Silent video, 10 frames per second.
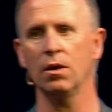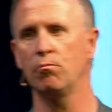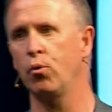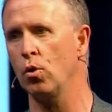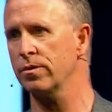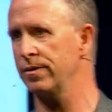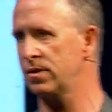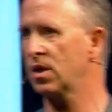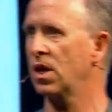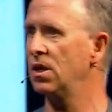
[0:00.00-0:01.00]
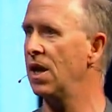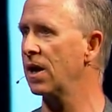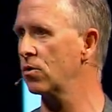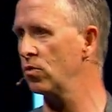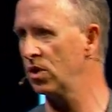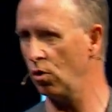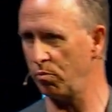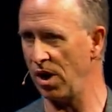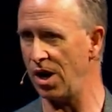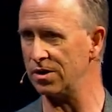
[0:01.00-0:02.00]
important to connect with your
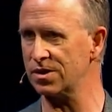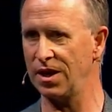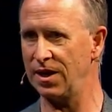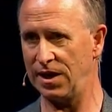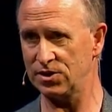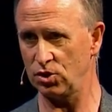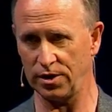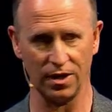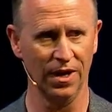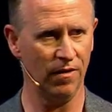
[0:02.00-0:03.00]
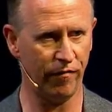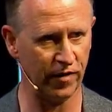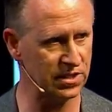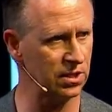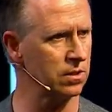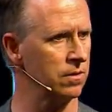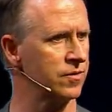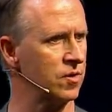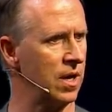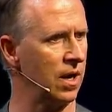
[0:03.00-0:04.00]
past. It's not a physical
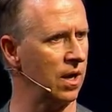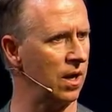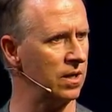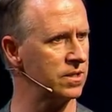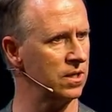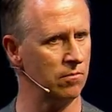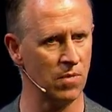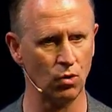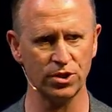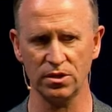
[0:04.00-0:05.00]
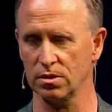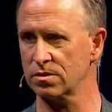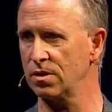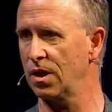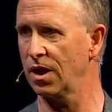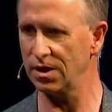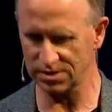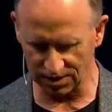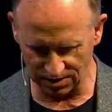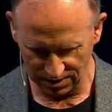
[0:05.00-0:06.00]
thing, it's an emotional thing, it's
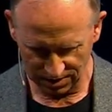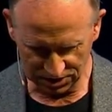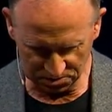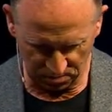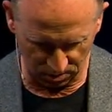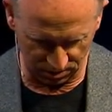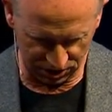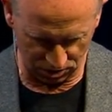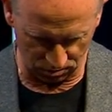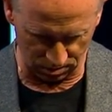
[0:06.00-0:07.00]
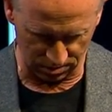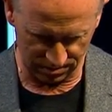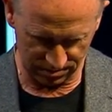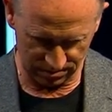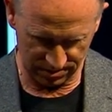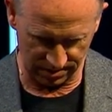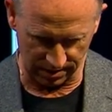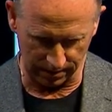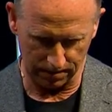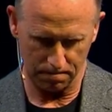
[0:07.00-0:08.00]
a spiritual thing.